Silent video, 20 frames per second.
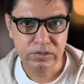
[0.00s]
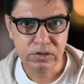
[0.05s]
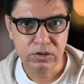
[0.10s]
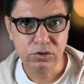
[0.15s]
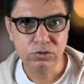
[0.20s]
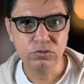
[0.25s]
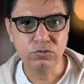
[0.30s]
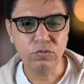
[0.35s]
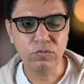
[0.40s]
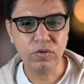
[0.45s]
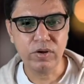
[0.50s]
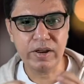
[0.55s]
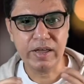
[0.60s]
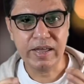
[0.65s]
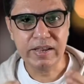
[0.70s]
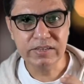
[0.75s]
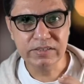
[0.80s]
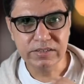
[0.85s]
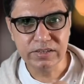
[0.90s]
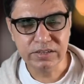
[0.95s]
So for
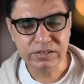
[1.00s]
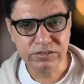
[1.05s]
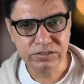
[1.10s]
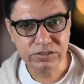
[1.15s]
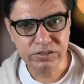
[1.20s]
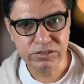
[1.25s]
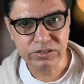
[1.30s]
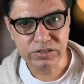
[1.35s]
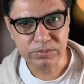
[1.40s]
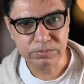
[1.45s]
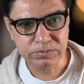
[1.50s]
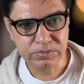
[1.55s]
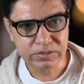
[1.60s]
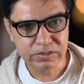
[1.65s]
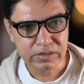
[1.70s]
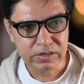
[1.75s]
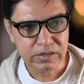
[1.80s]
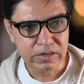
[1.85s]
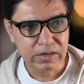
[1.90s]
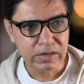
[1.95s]
healthcare systems,
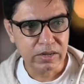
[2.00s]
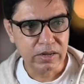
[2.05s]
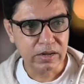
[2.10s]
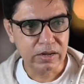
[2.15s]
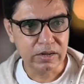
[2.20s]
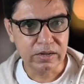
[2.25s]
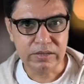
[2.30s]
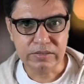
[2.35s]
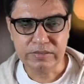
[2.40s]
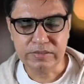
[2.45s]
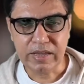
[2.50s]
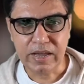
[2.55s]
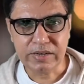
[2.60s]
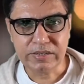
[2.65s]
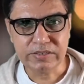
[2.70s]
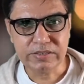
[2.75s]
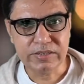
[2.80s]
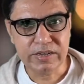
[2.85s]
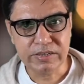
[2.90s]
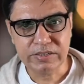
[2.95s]
that
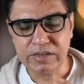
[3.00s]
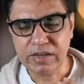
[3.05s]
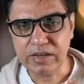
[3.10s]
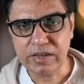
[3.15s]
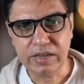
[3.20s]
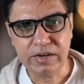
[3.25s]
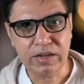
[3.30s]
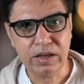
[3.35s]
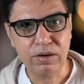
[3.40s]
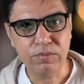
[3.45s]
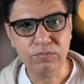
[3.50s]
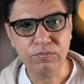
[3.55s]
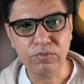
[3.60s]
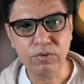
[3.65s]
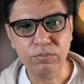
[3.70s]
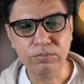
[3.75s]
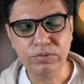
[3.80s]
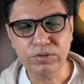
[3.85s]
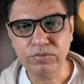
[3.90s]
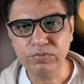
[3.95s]
data can come
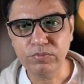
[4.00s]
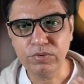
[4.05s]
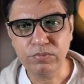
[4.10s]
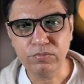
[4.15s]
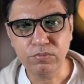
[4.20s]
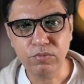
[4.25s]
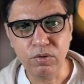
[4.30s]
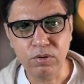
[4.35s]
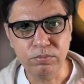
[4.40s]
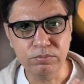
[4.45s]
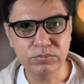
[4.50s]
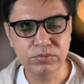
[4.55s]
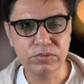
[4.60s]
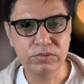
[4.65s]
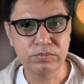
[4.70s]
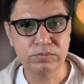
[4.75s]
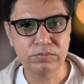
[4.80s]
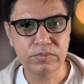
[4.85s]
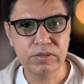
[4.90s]
from different forms.